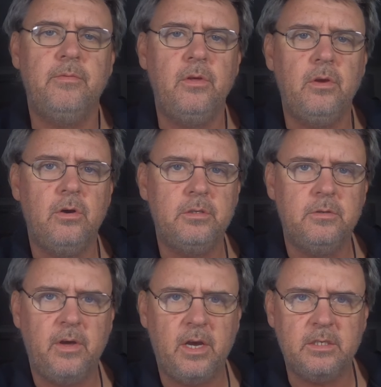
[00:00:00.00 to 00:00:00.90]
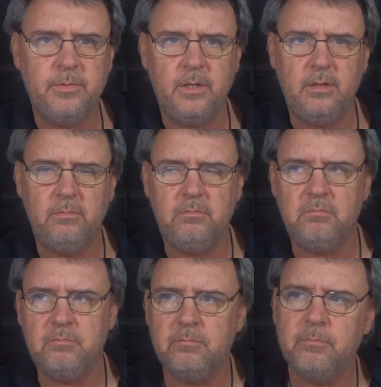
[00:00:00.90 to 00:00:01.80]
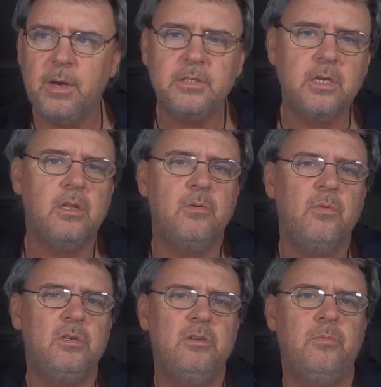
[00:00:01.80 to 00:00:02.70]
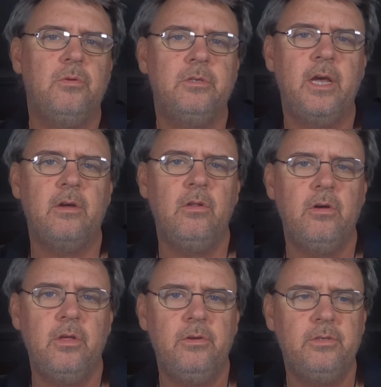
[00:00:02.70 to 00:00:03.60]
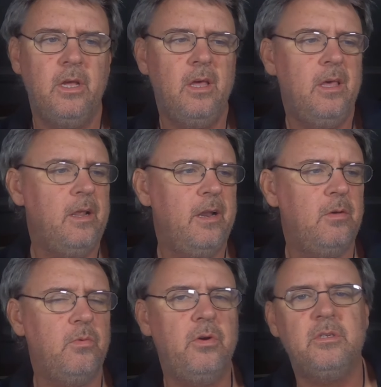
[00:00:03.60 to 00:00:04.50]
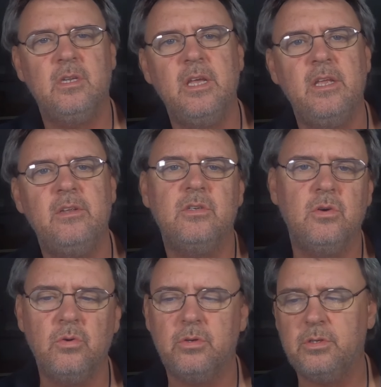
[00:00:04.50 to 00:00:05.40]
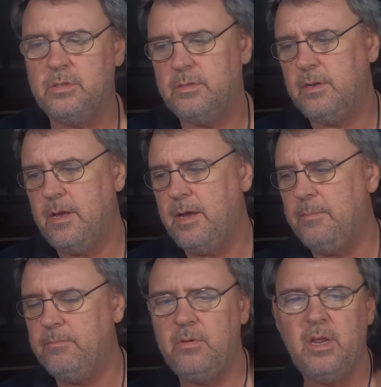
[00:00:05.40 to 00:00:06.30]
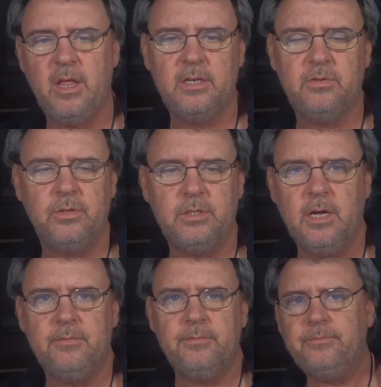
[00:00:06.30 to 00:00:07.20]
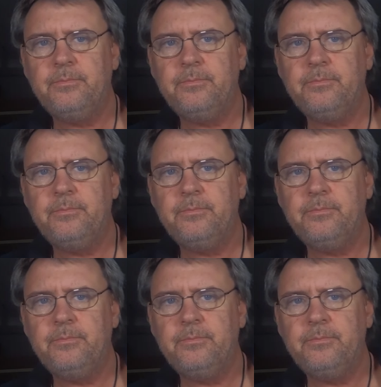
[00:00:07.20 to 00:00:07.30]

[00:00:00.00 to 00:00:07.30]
A few guys have asked me basically what terminal tackle I use. In other words, leaders, hooks, that sort of stuff.